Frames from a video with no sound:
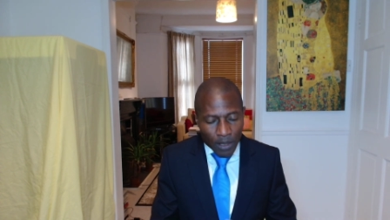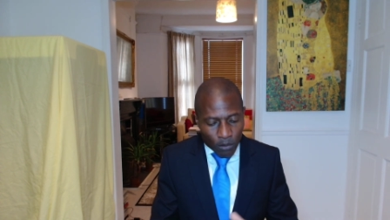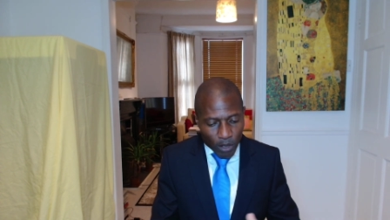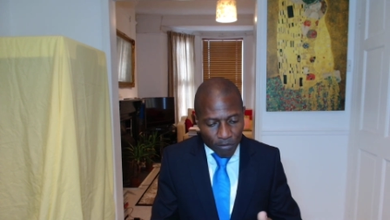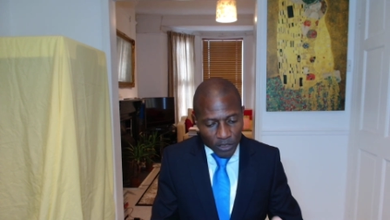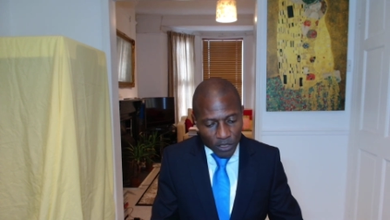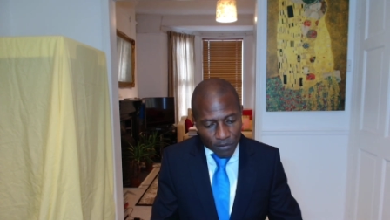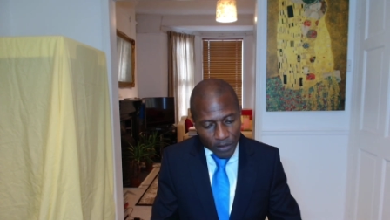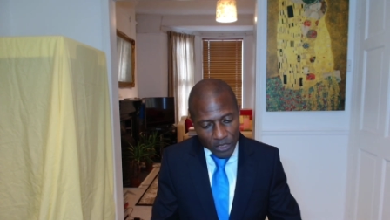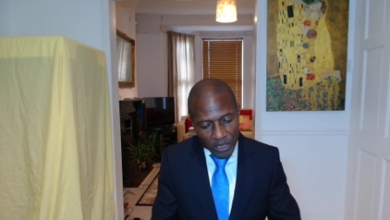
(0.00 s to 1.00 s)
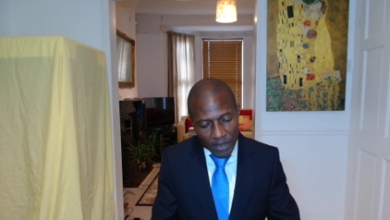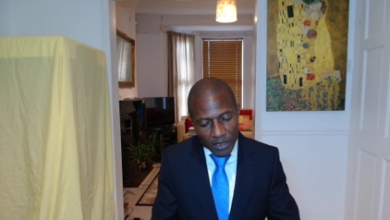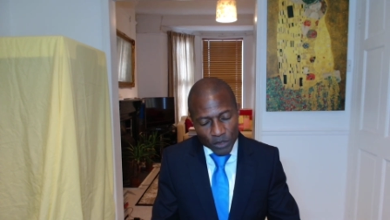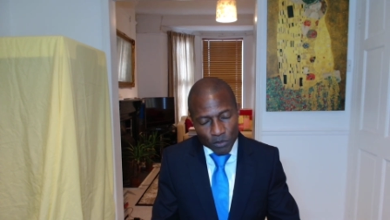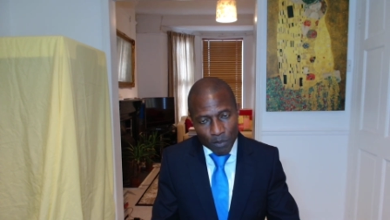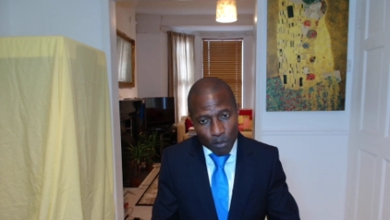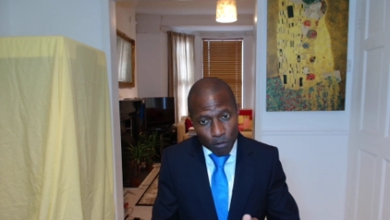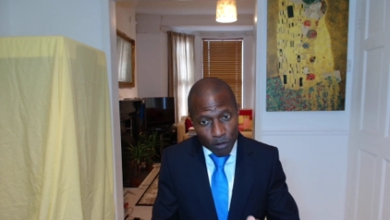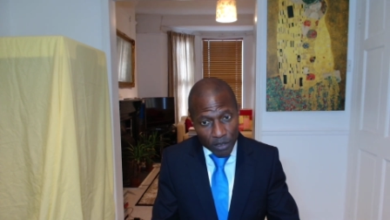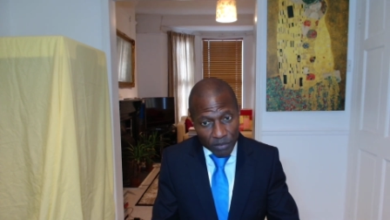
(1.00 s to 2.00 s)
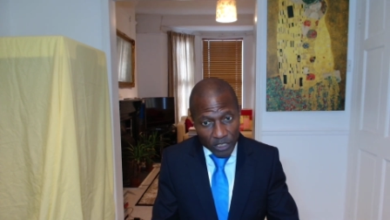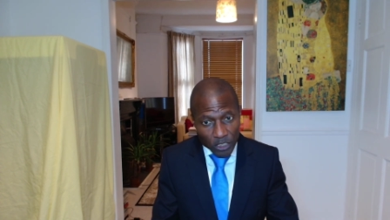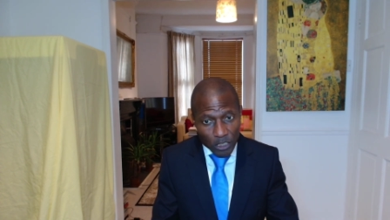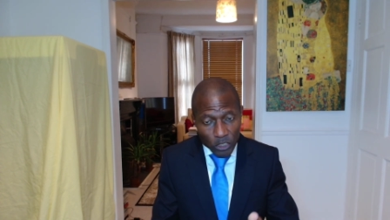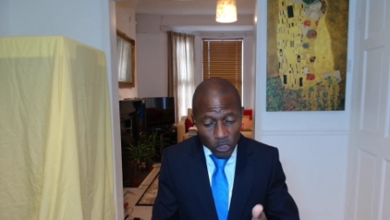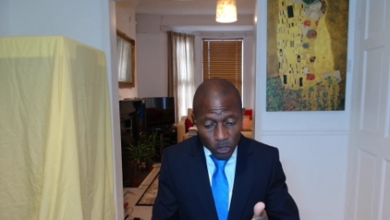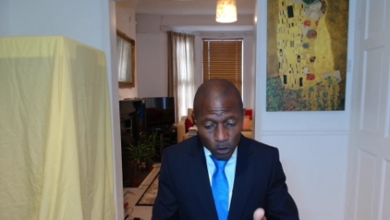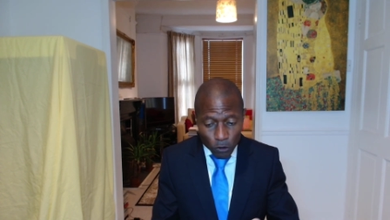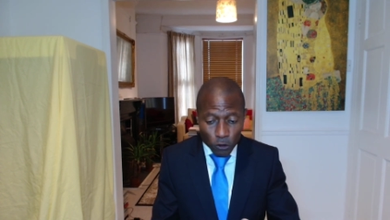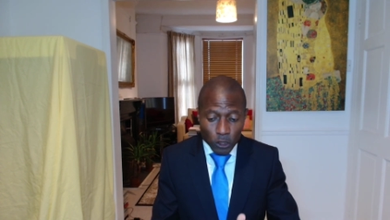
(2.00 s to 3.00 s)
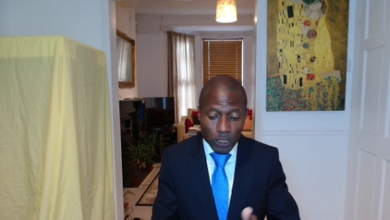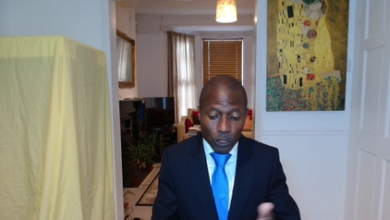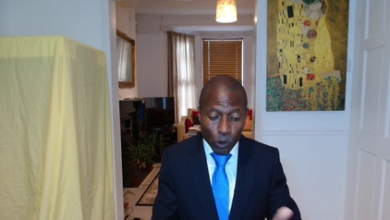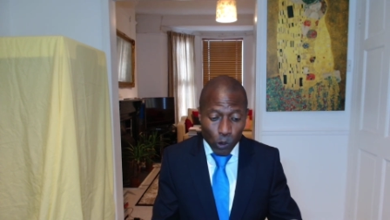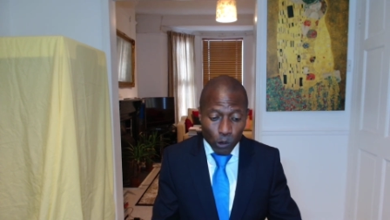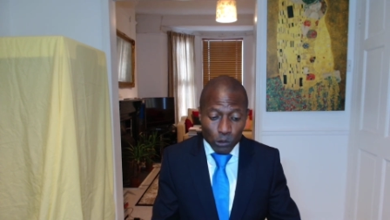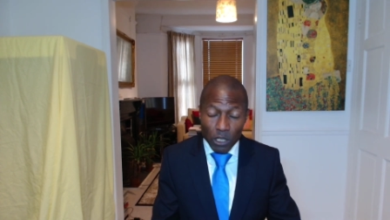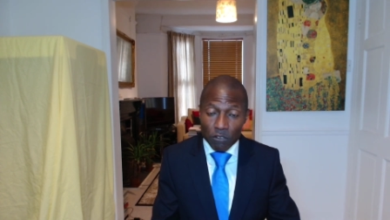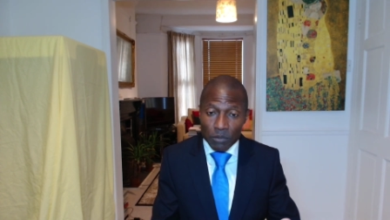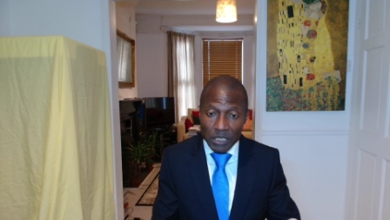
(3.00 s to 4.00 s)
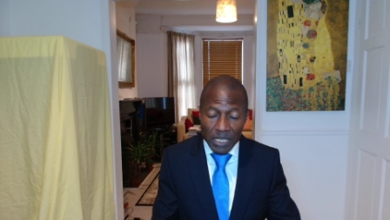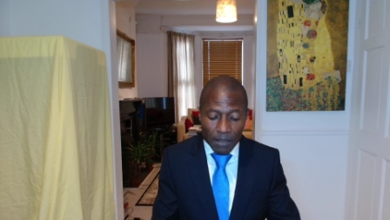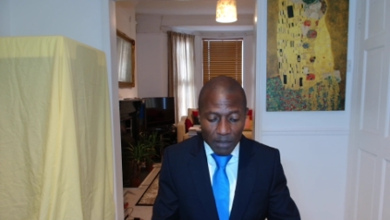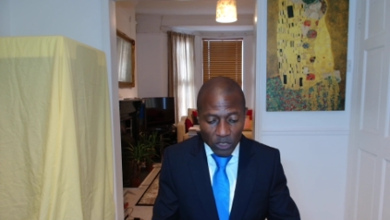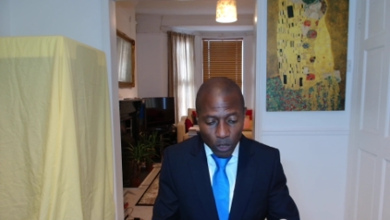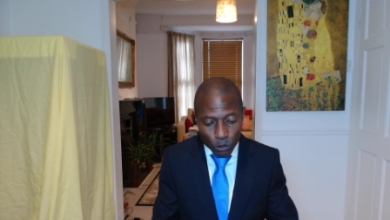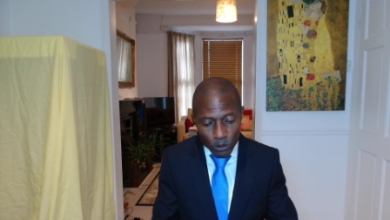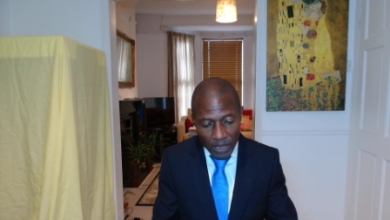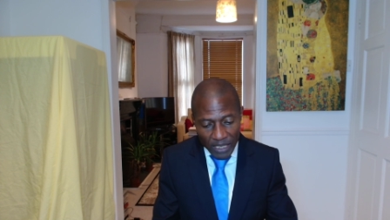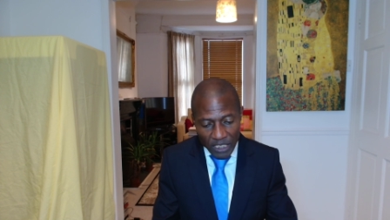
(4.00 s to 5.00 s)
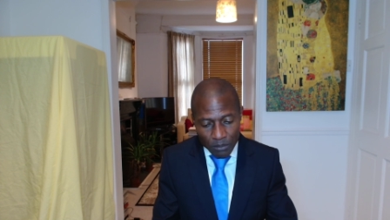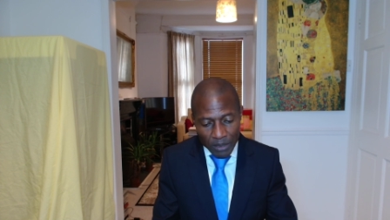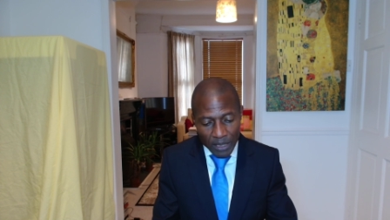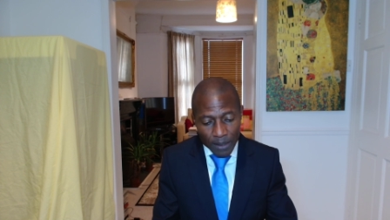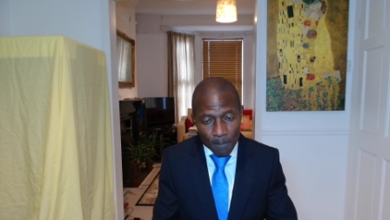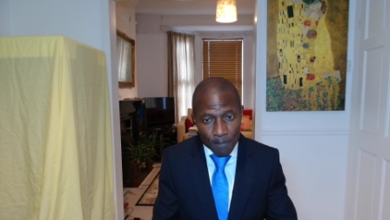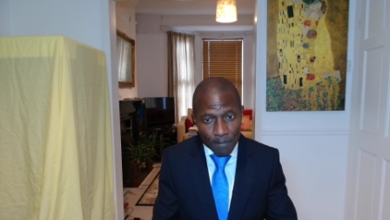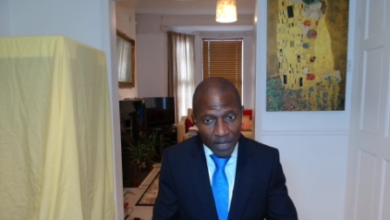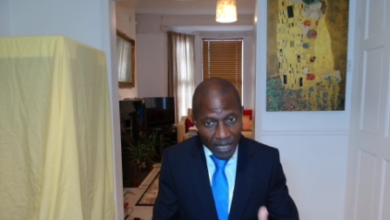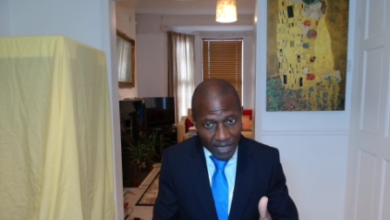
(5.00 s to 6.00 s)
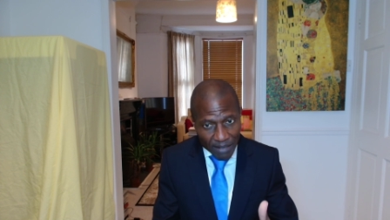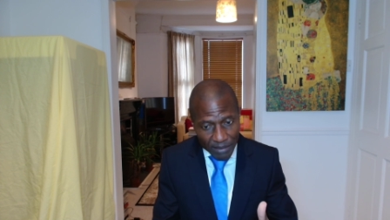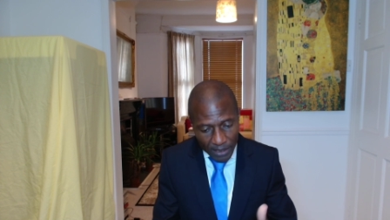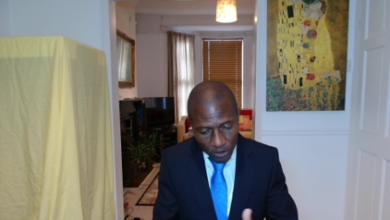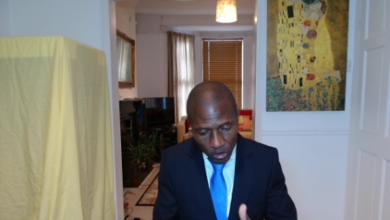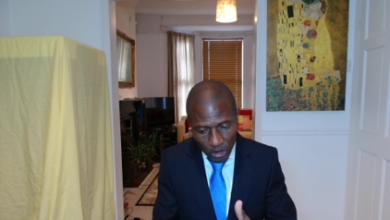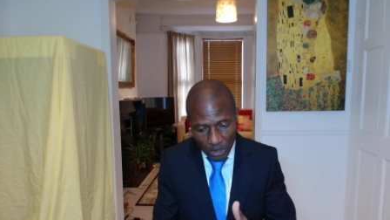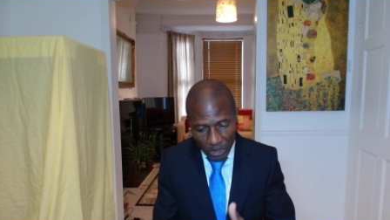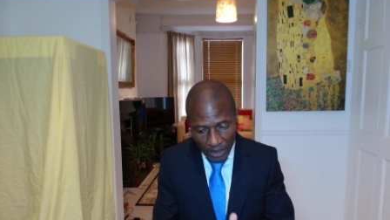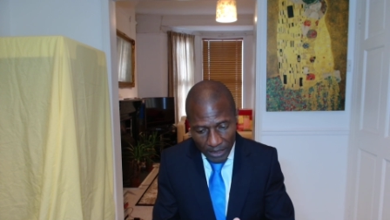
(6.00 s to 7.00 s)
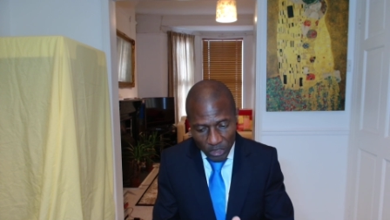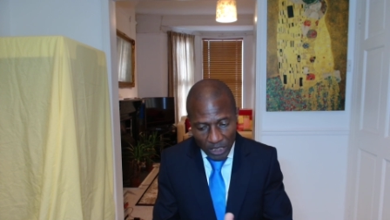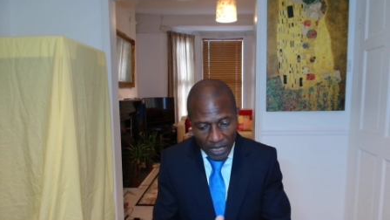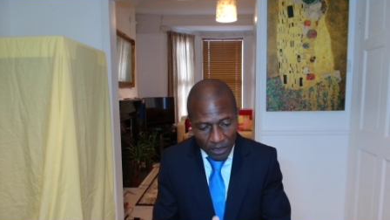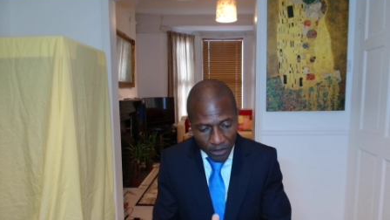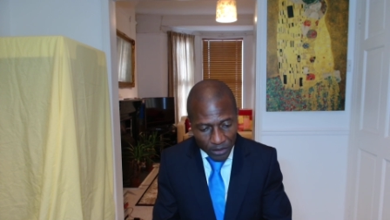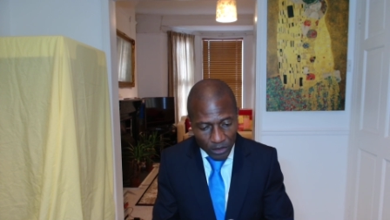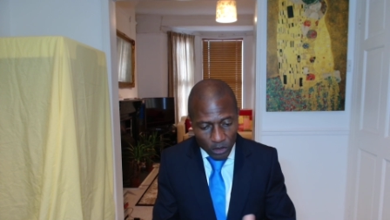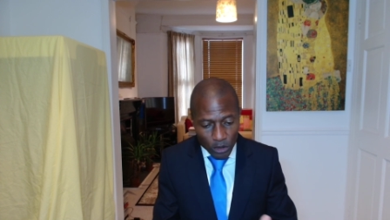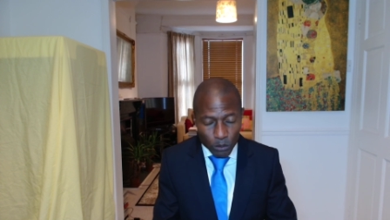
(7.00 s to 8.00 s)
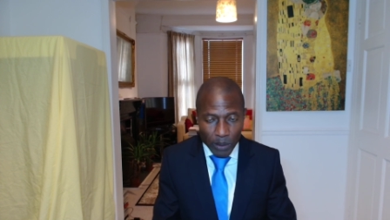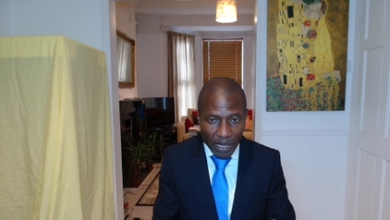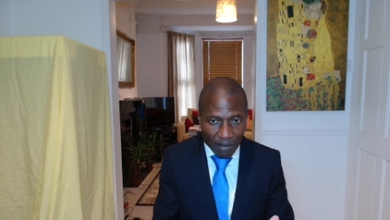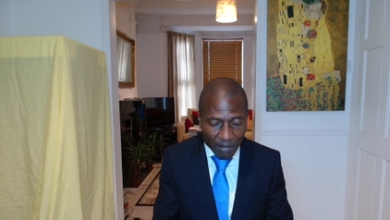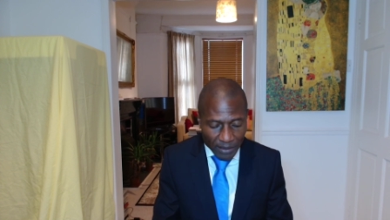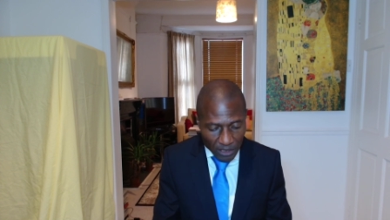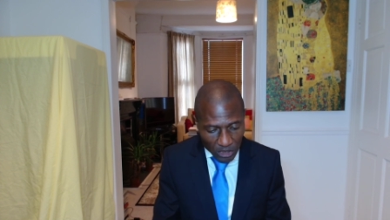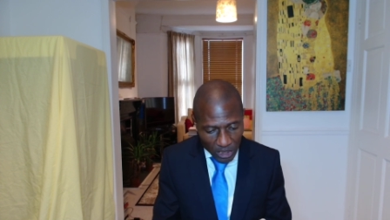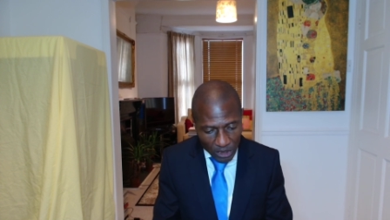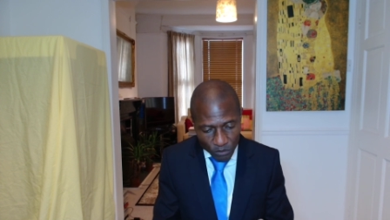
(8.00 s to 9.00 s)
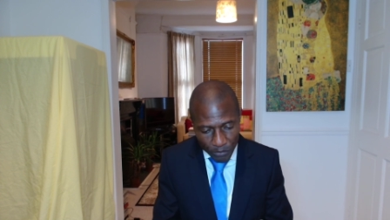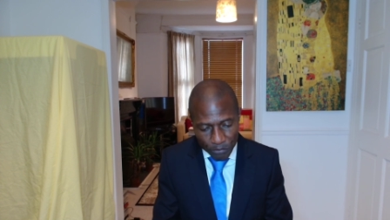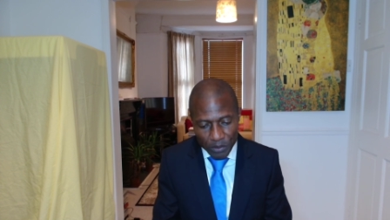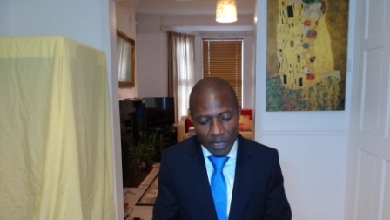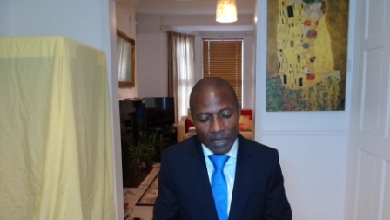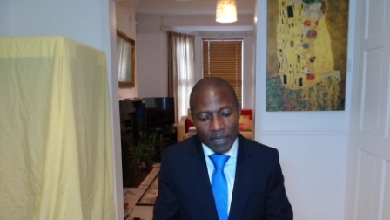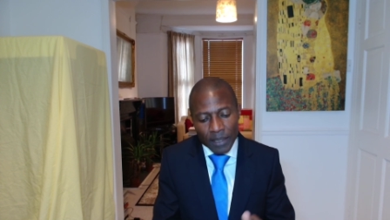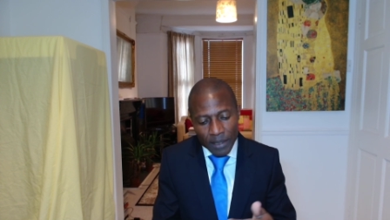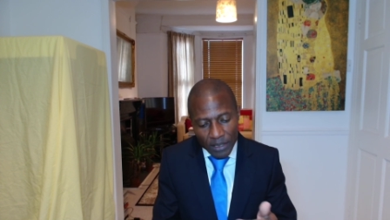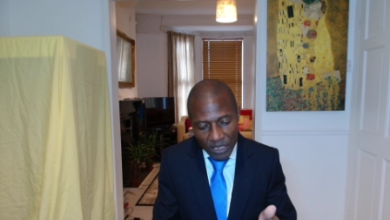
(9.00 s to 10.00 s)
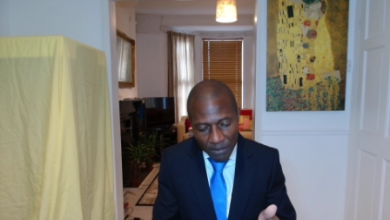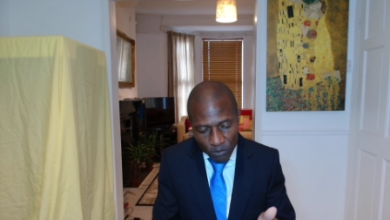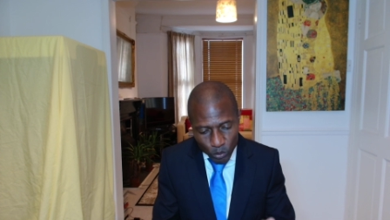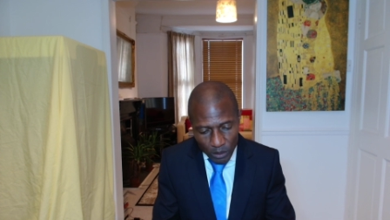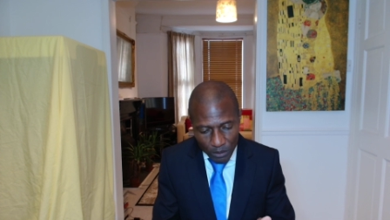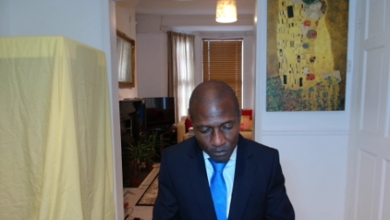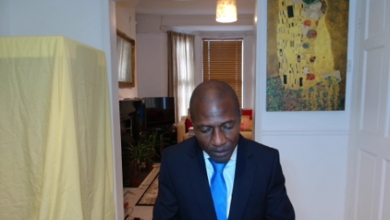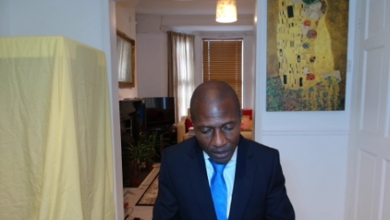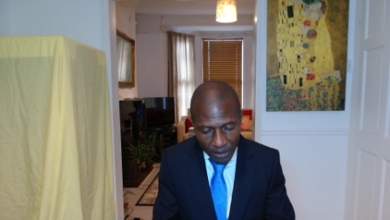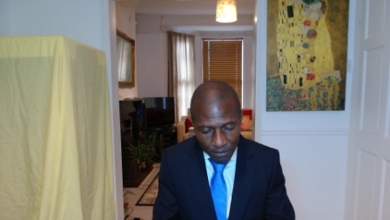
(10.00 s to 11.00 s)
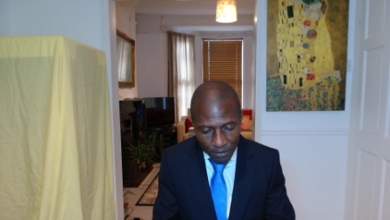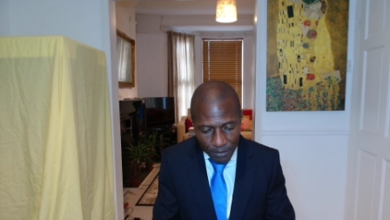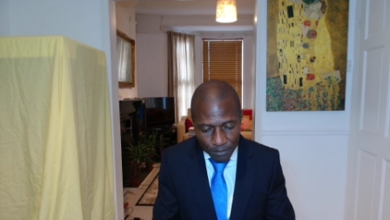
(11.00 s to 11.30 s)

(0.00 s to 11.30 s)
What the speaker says: Reference the first sentence from the previous distorted quote of Miss Letby's own testimony. In evidence, she said she had nothing to do with the events at 6:15 and 7:25.